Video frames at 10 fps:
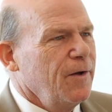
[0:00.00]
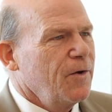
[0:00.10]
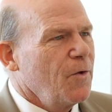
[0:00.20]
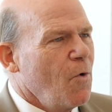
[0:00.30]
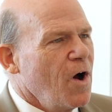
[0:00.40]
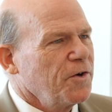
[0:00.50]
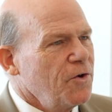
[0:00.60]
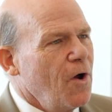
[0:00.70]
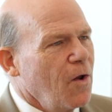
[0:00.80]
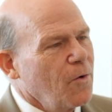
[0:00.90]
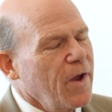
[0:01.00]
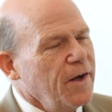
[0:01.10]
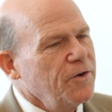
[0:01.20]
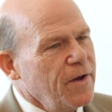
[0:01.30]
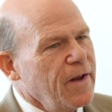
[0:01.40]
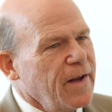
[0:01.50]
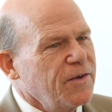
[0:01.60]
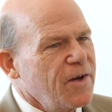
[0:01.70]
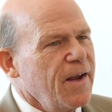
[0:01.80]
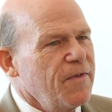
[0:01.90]
to the Washtenaw location, and they
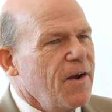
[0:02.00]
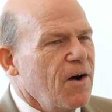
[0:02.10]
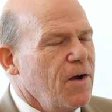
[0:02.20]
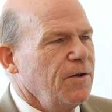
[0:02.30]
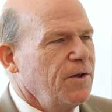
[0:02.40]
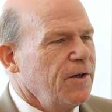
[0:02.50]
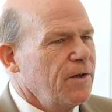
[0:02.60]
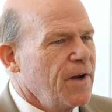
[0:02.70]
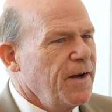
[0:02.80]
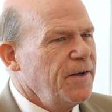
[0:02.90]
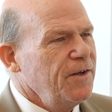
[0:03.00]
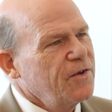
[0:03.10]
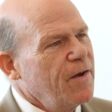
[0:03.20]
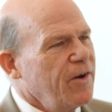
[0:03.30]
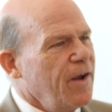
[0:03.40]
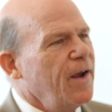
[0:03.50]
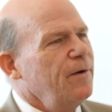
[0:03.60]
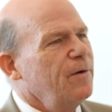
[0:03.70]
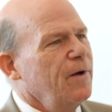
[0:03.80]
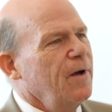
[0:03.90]
stayed there until 1978.
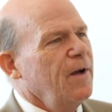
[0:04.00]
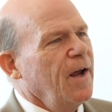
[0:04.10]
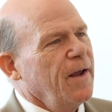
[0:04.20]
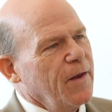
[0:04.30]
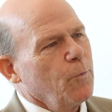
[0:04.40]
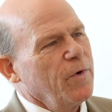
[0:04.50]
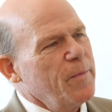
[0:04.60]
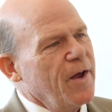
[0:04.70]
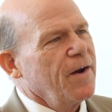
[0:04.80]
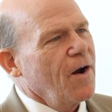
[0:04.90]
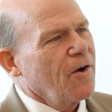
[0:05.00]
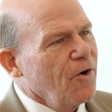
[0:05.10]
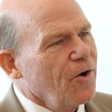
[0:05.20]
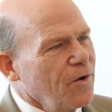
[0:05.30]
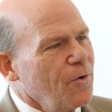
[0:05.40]
And then we've been at our current